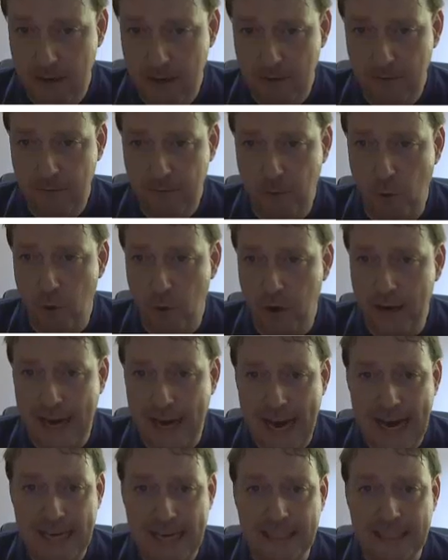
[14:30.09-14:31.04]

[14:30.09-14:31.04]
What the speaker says: for a